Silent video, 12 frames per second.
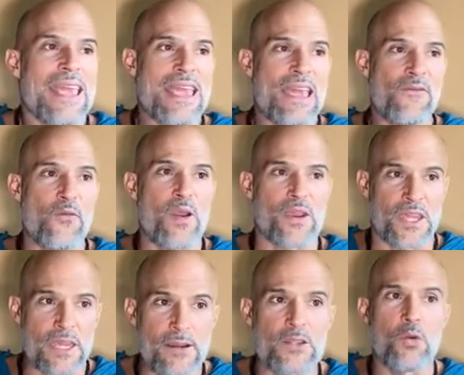if we're
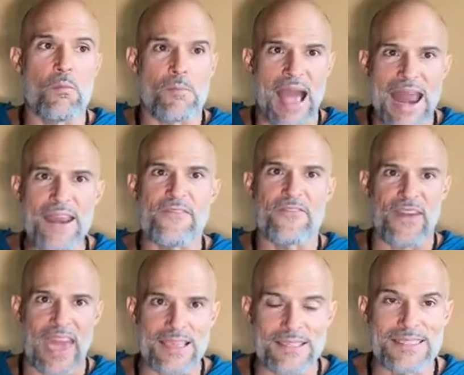here to
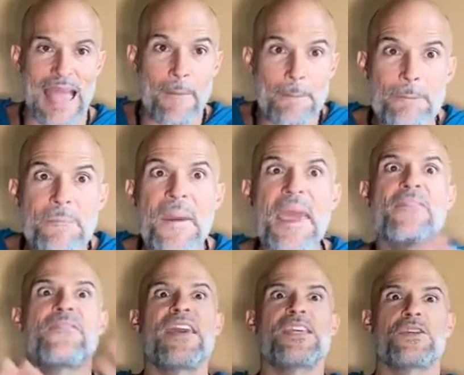manifest that big
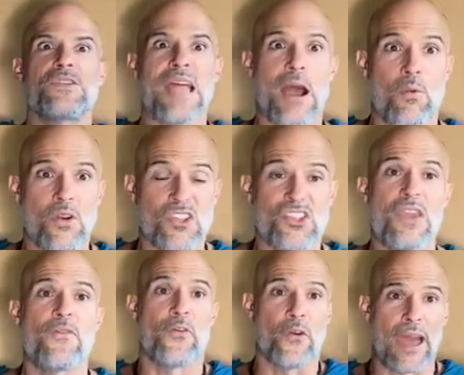vision that we're seeing
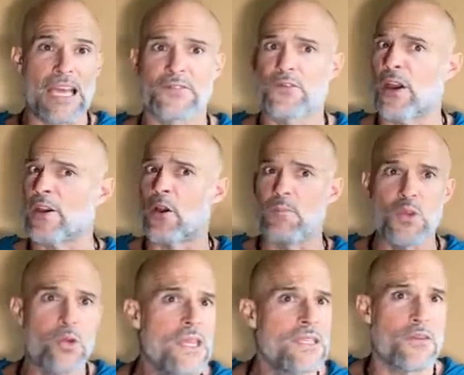for us, for our
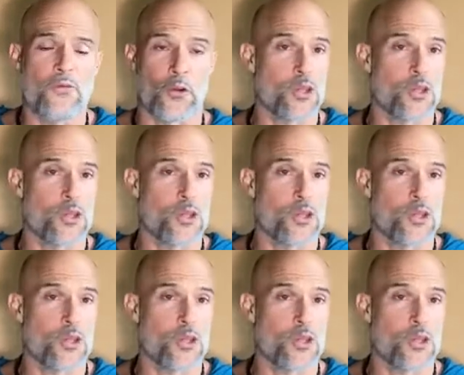community, for